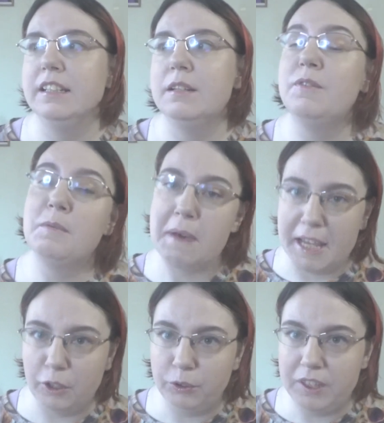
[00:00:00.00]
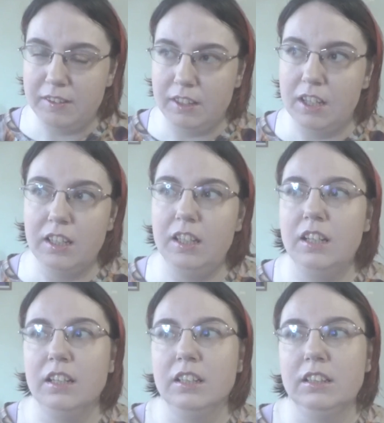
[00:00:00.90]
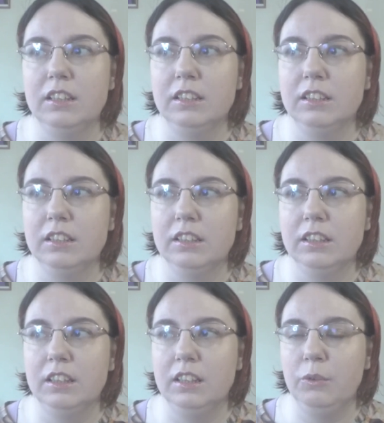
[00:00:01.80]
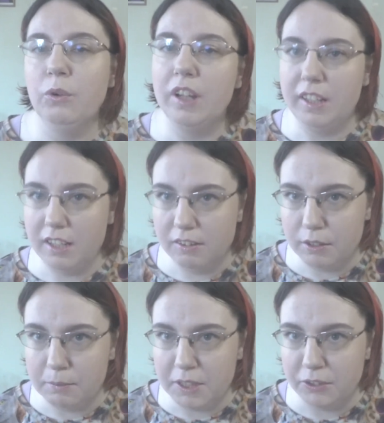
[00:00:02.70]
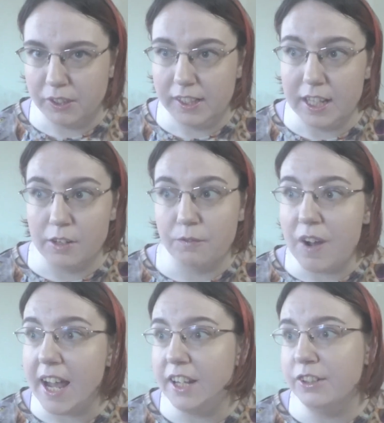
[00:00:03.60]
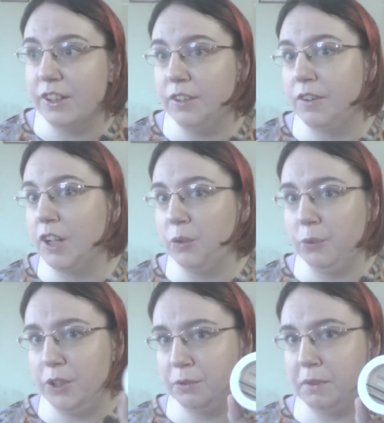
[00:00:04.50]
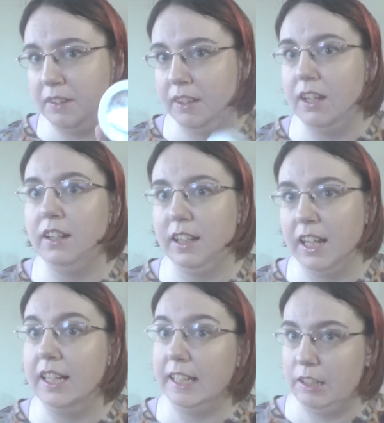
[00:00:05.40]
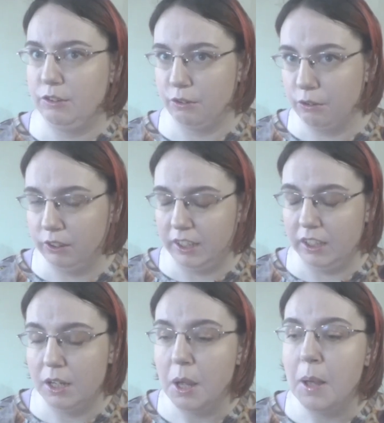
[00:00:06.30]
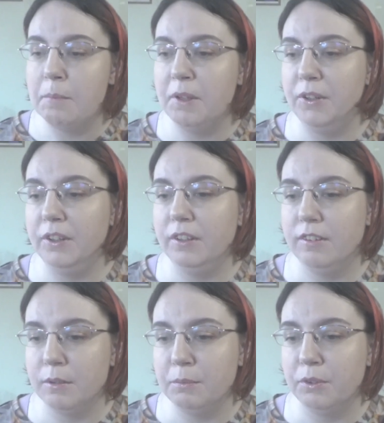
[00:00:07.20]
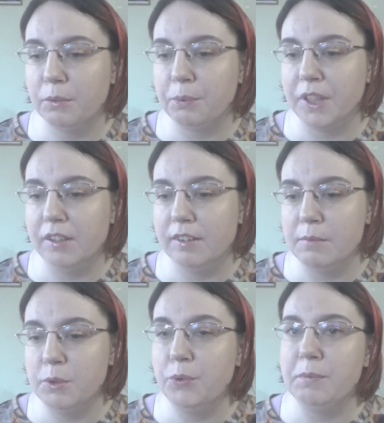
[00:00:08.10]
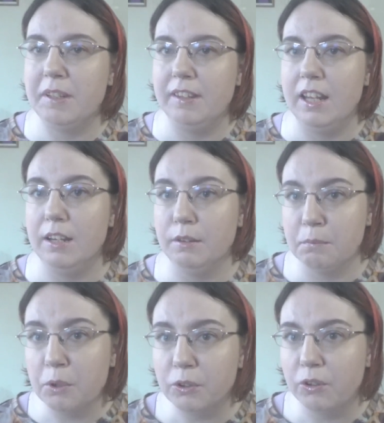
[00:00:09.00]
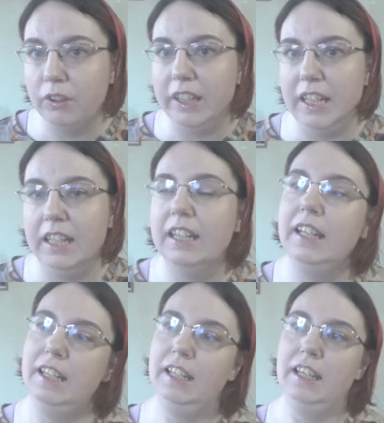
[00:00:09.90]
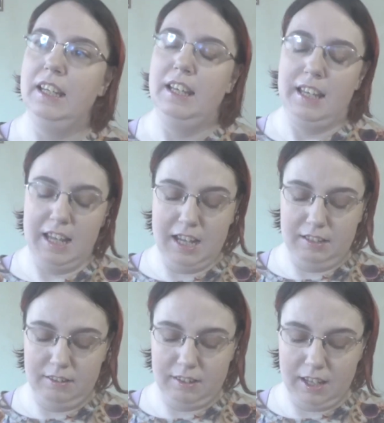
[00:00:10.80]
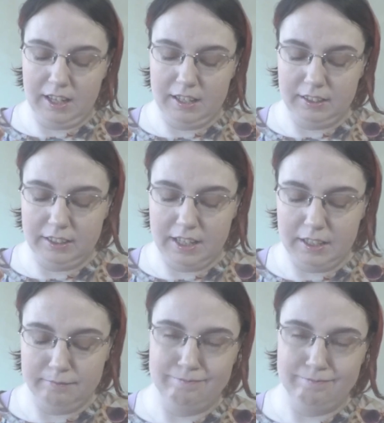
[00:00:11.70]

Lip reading: for my oily skin. What it needs to be doing. Now, I'm fine during the fall and winter with my skin, again, less oily. But during spring and summer when my skin is more oily, it's kind of like,